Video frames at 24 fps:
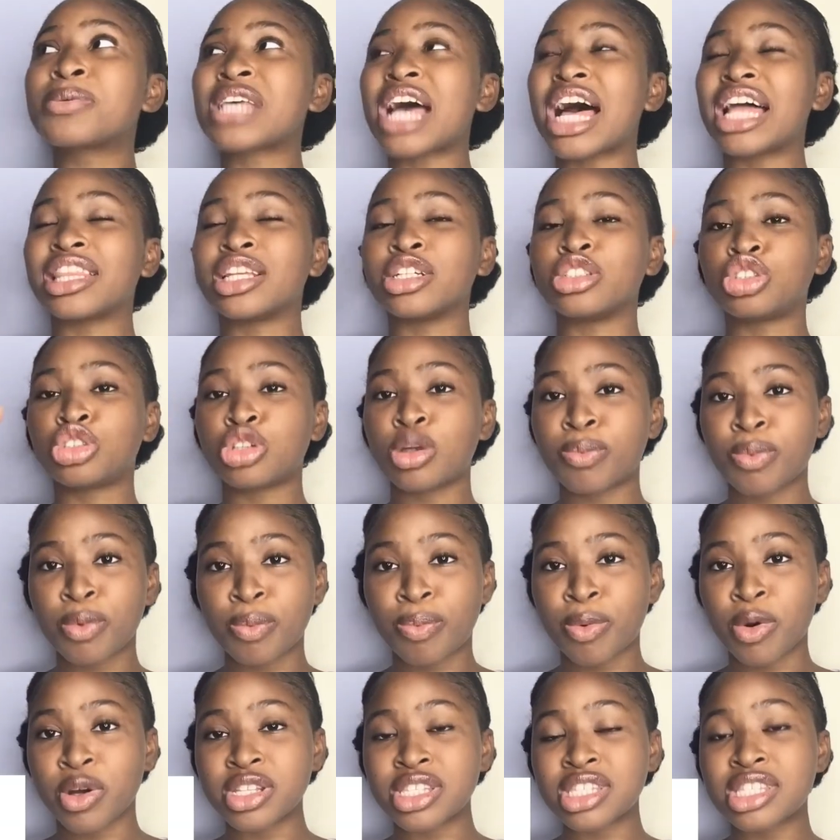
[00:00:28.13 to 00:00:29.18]
at the
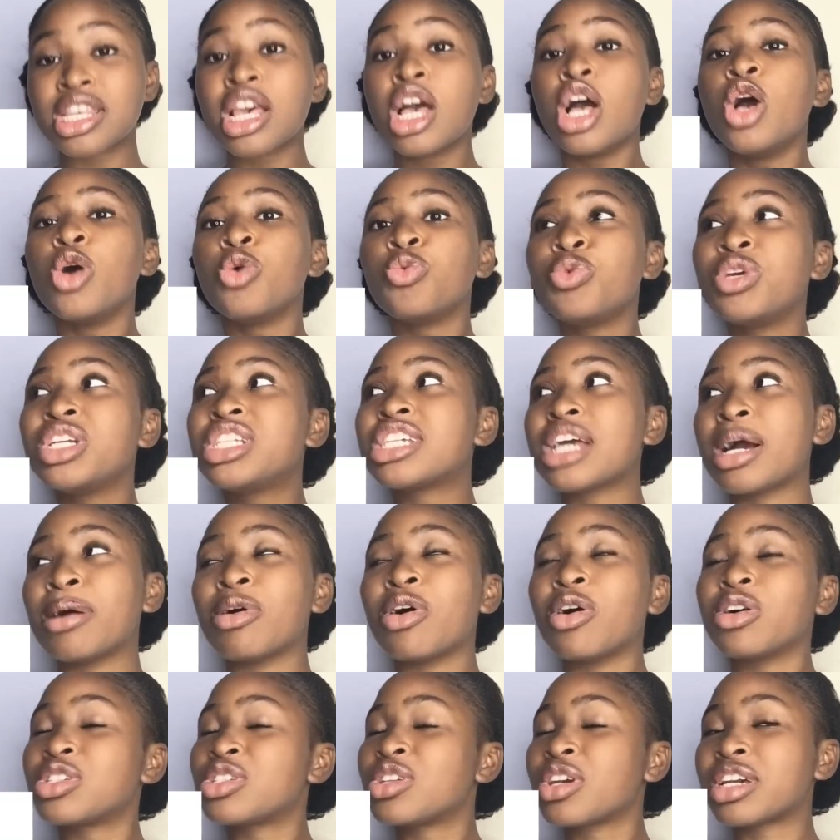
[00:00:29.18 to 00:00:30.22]
tropopause which i
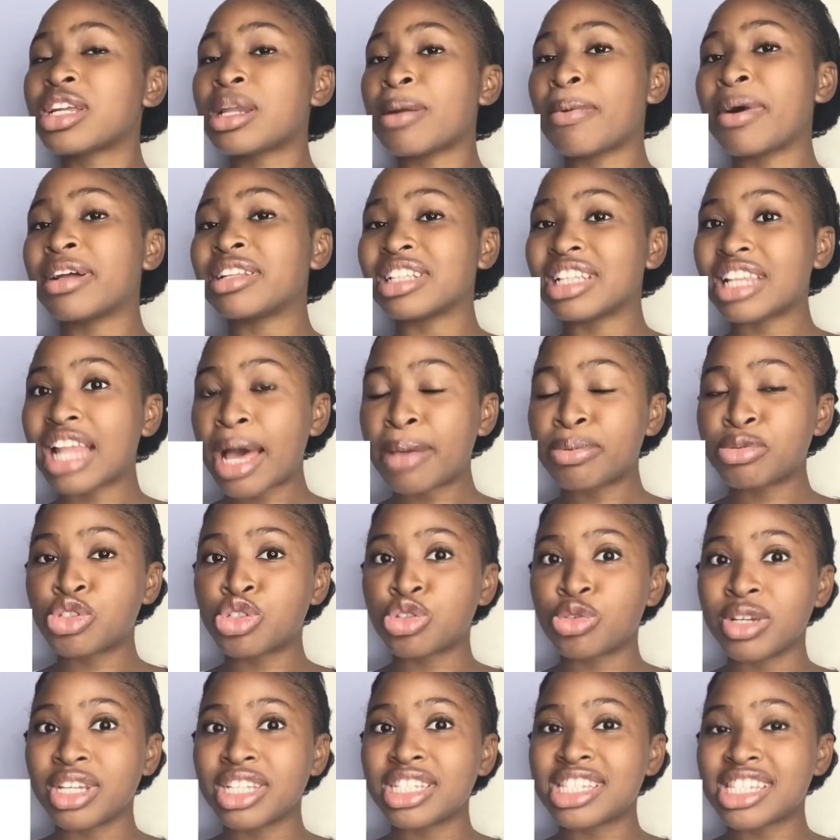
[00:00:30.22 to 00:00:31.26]
was talking about the lapse
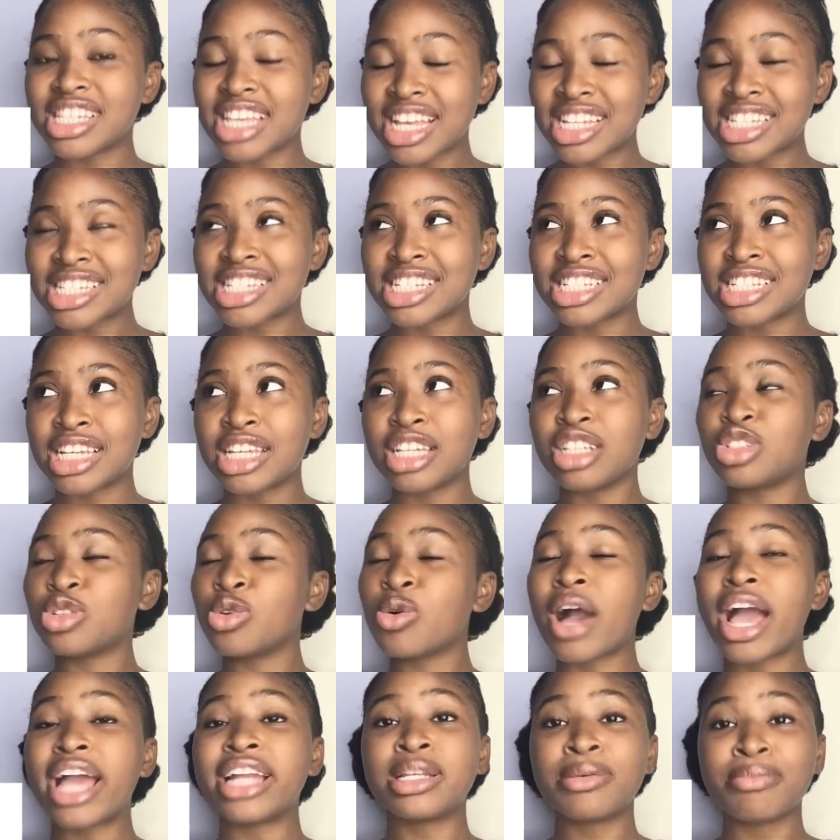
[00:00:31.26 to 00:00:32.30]
rates yesterday though
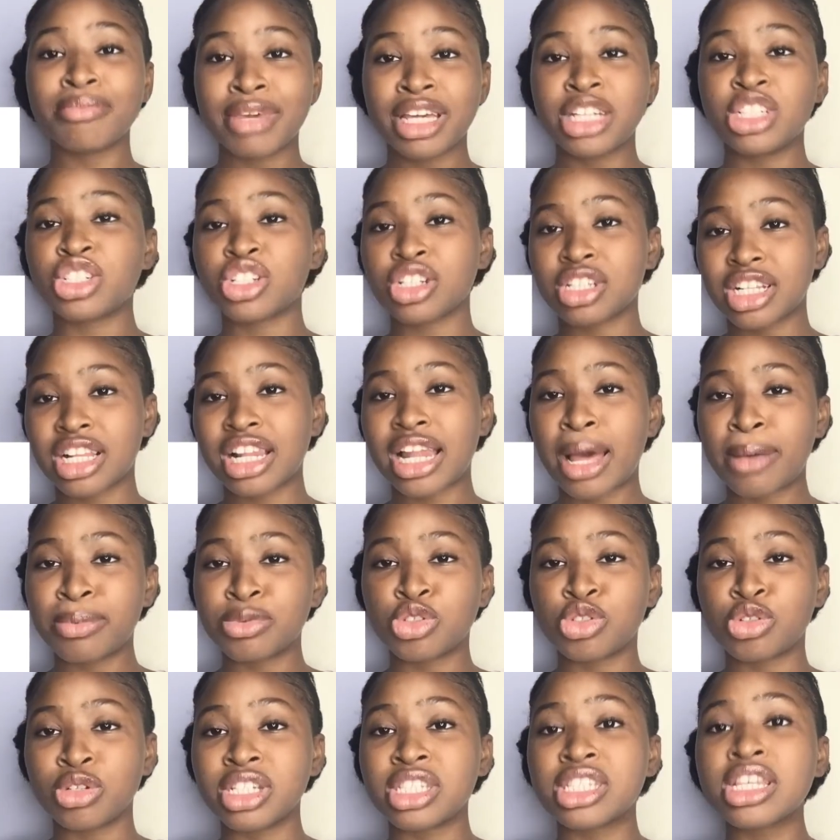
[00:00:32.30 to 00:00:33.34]
i didn't mention the
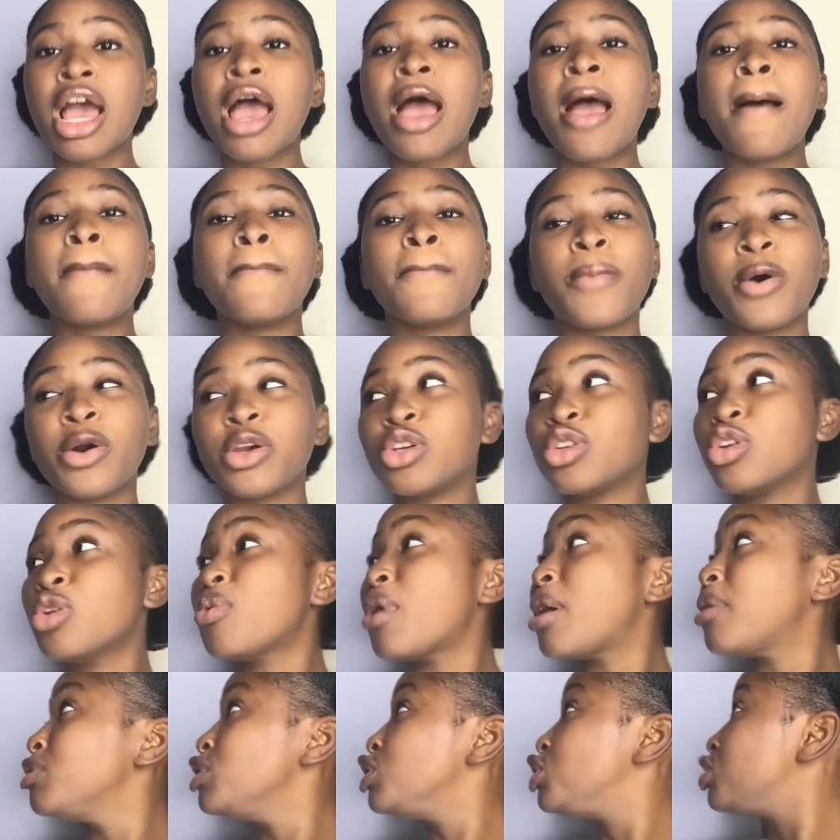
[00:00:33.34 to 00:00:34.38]
lapse rate but you know
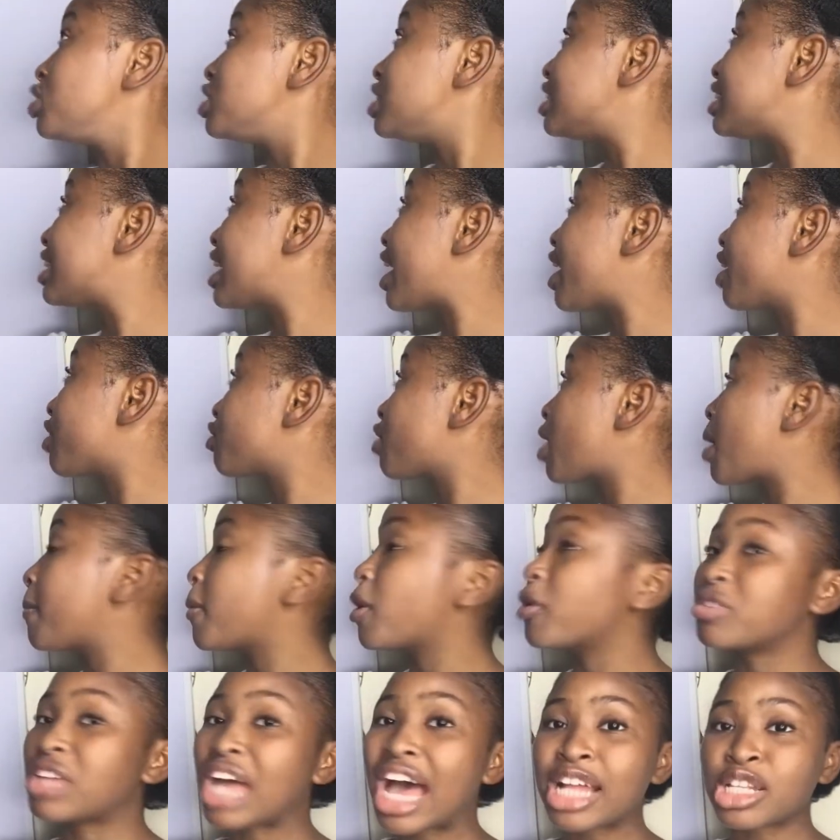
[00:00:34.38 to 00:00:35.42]
when we drew the diagram
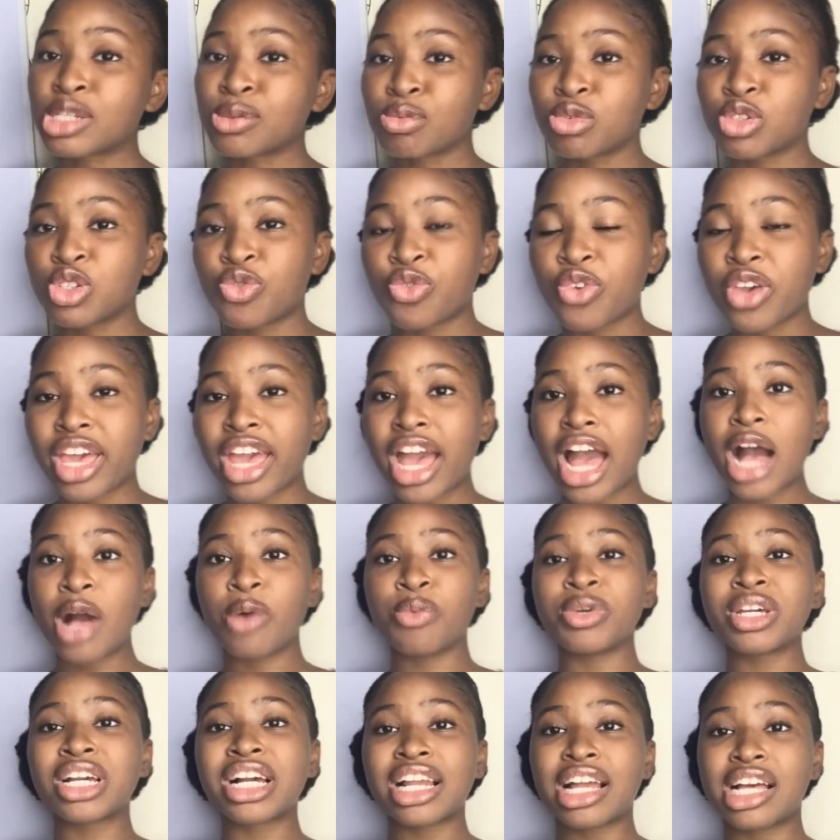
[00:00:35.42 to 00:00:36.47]
of the atmosphere and
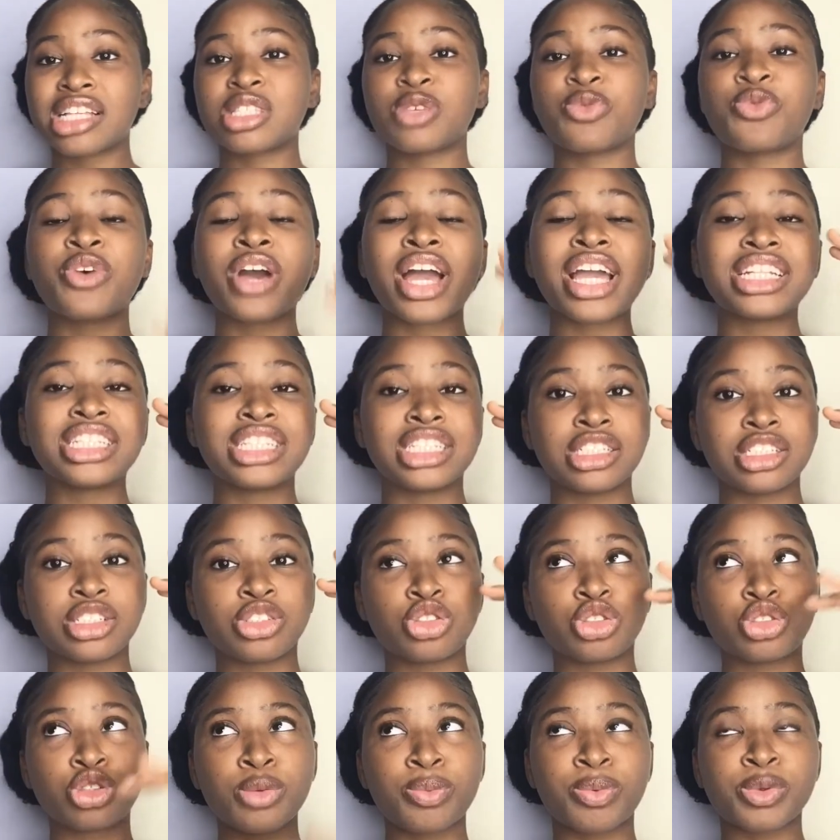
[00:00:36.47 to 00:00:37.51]
we classify the
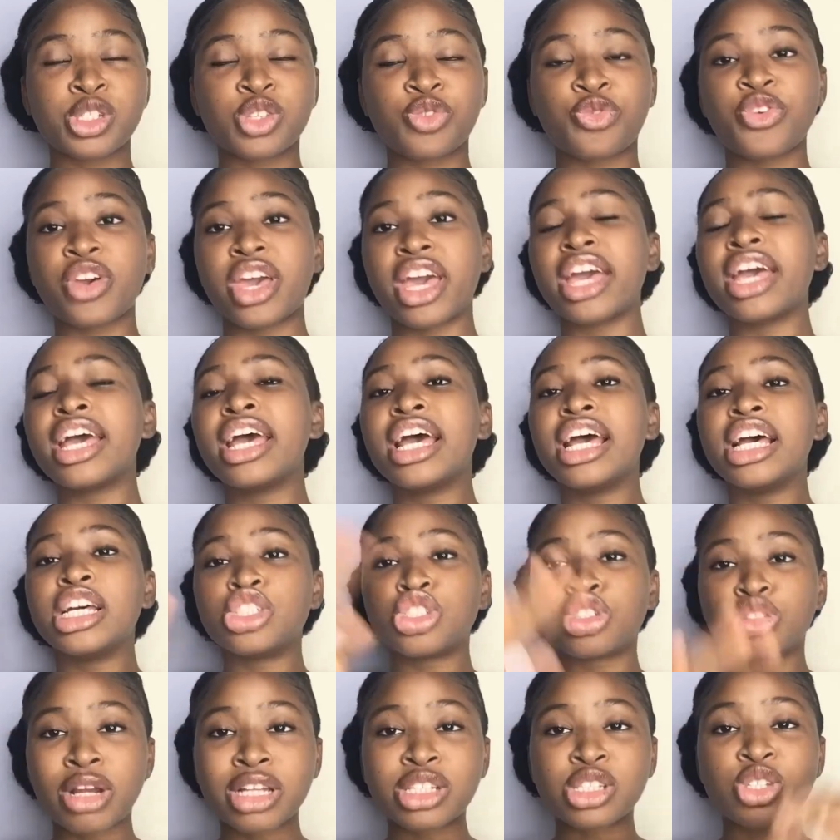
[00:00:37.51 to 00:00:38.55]
troposphere
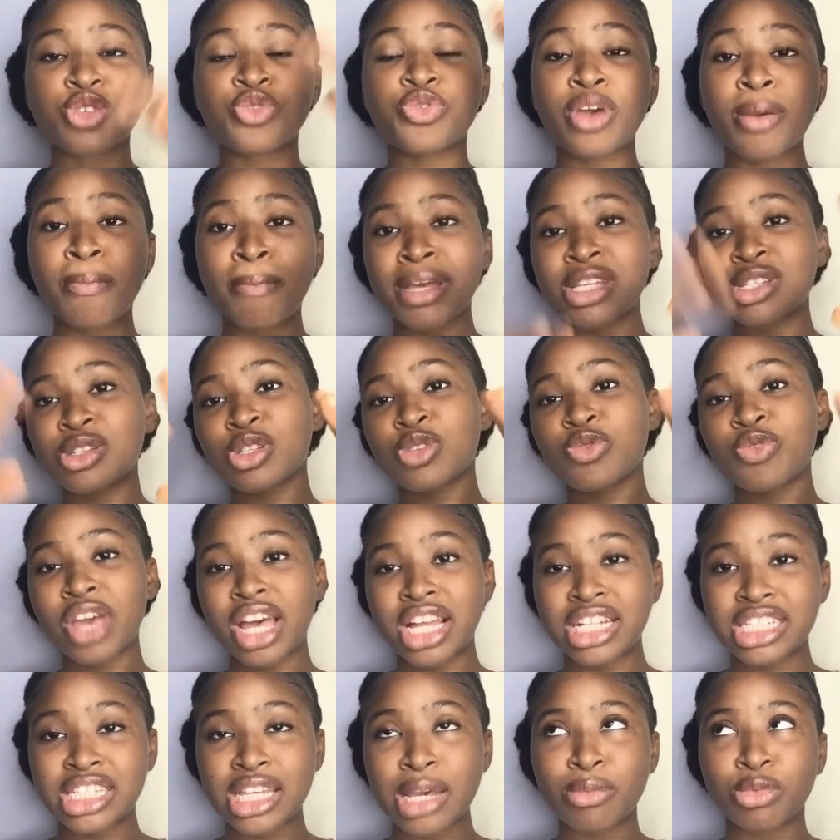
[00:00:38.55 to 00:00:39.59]
stratosphere mesosphere
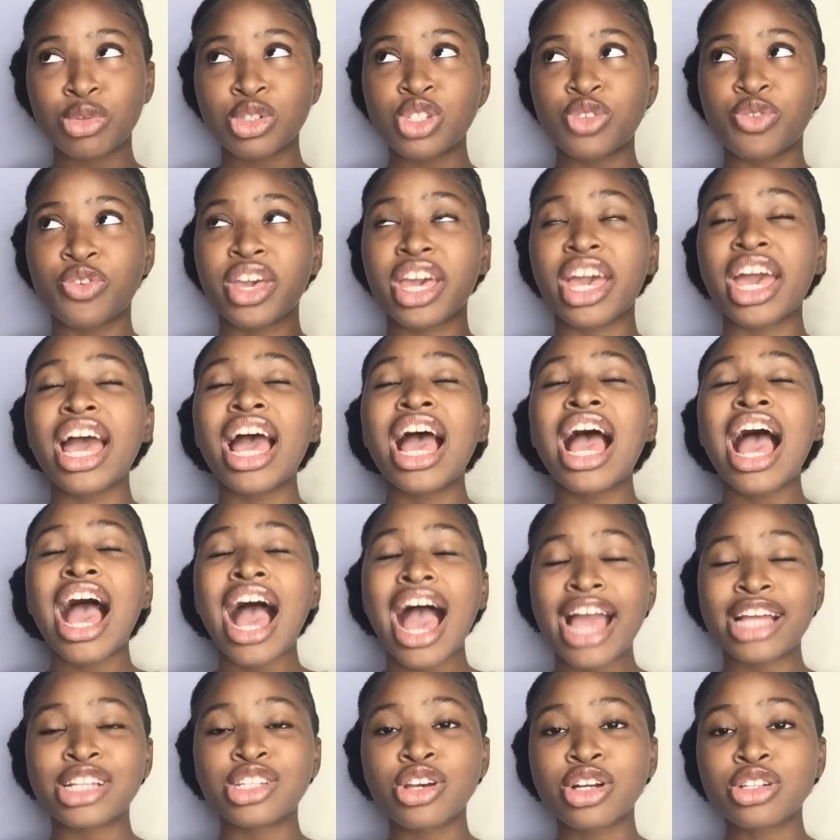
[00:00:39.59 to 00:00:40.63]
and thermosphere
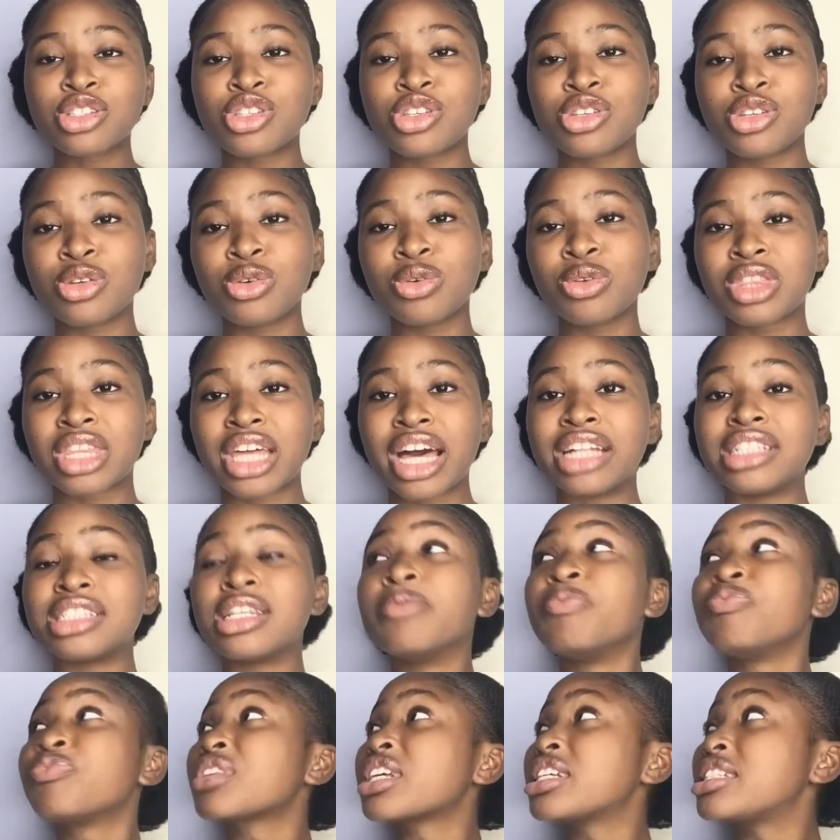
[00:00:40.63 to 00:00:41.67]
i talked to you that
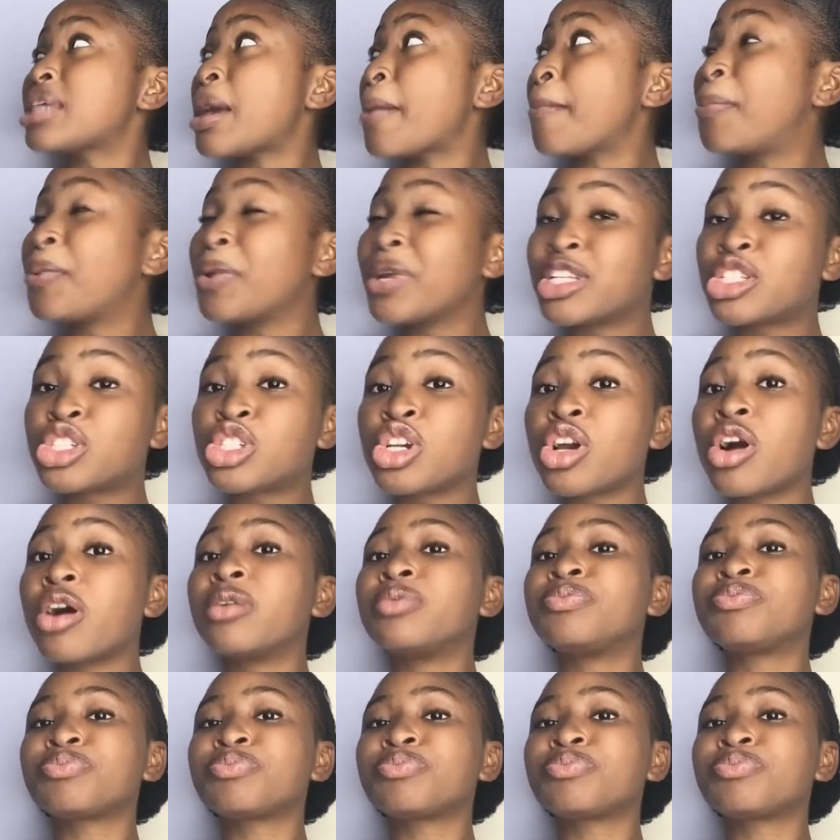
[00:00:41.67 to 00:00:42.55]
temperature